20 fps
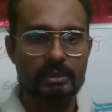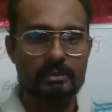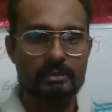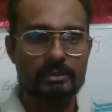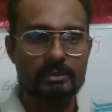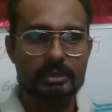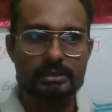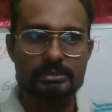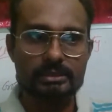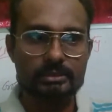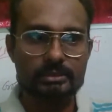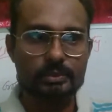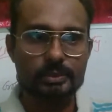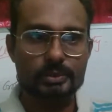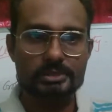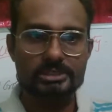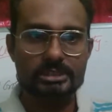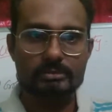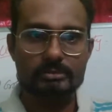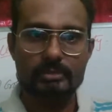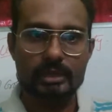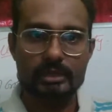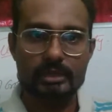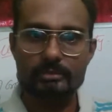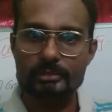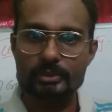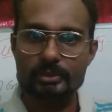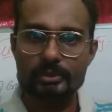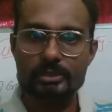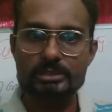This is a question mark,
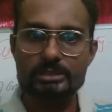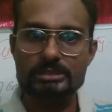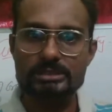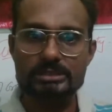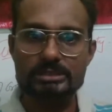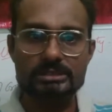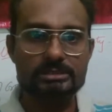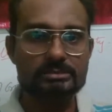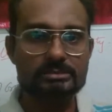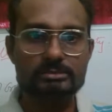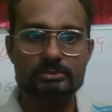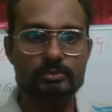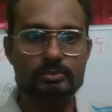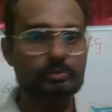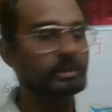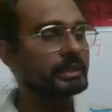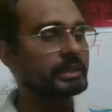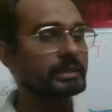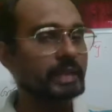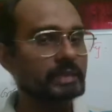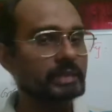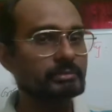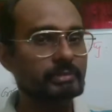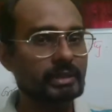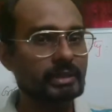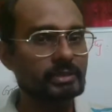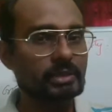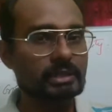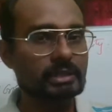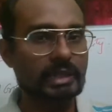because that
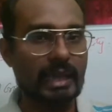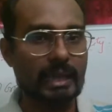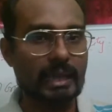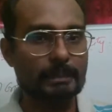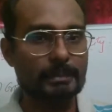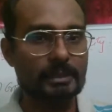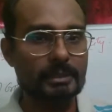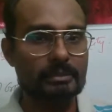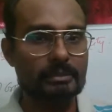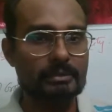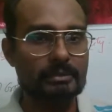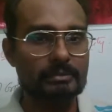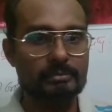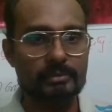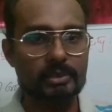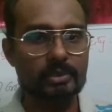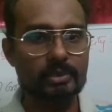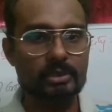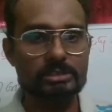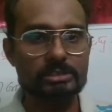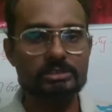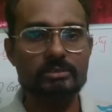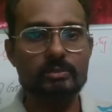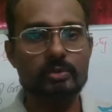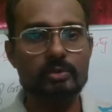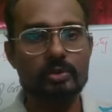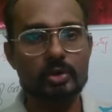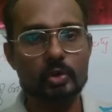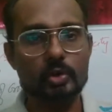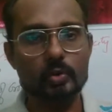may not happen, because
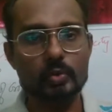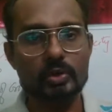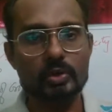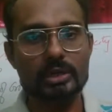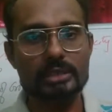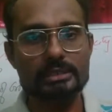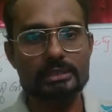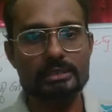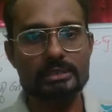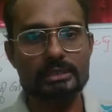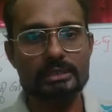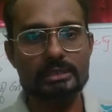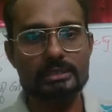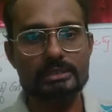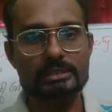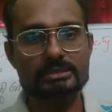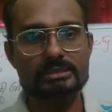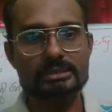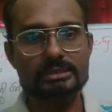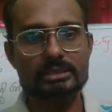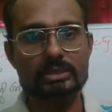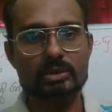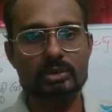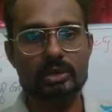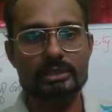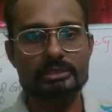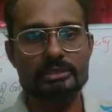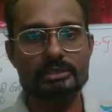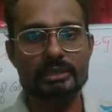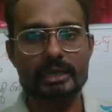more water is in
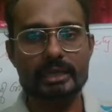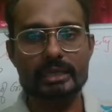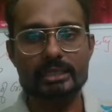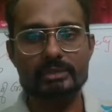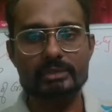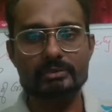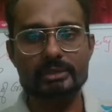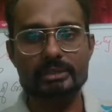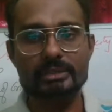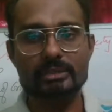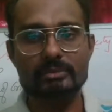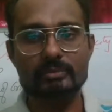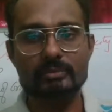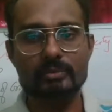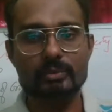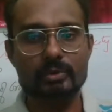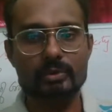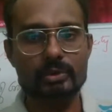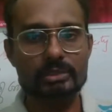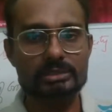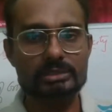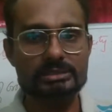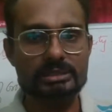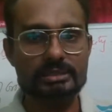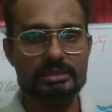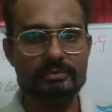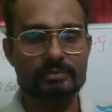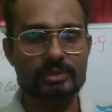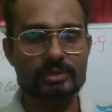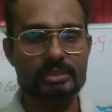contact with a more
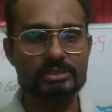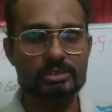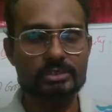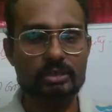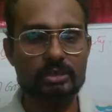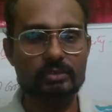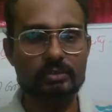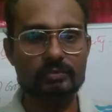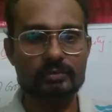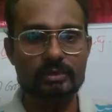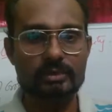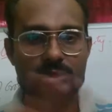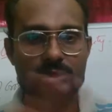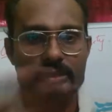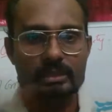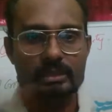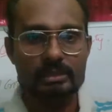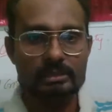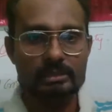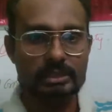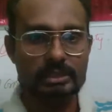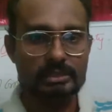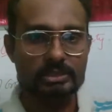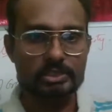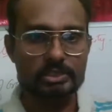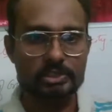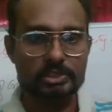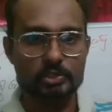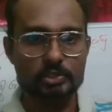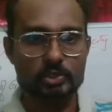surface of the
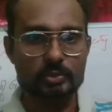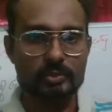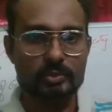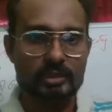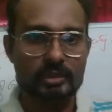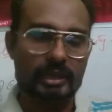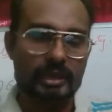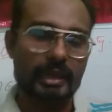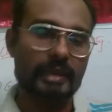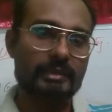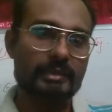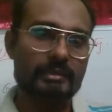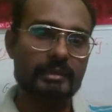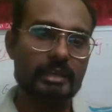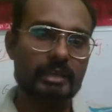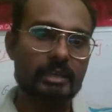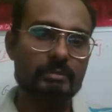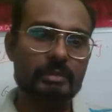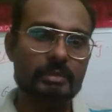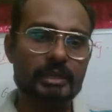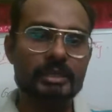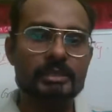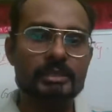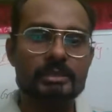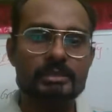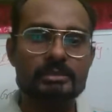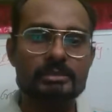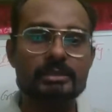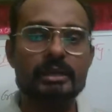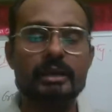tube, and thereby
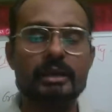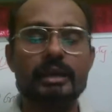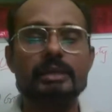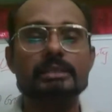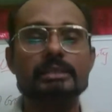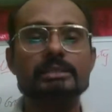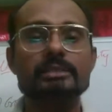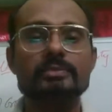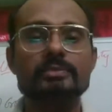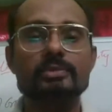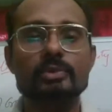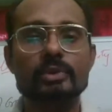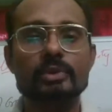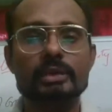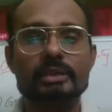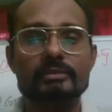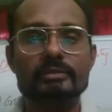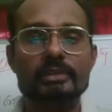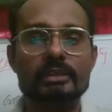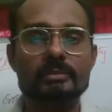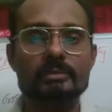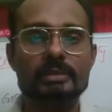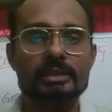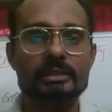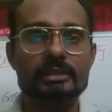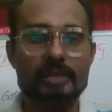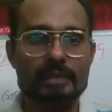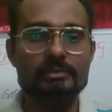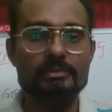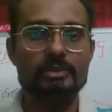the current flowing will be
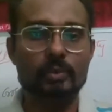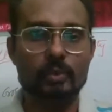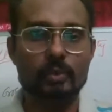like the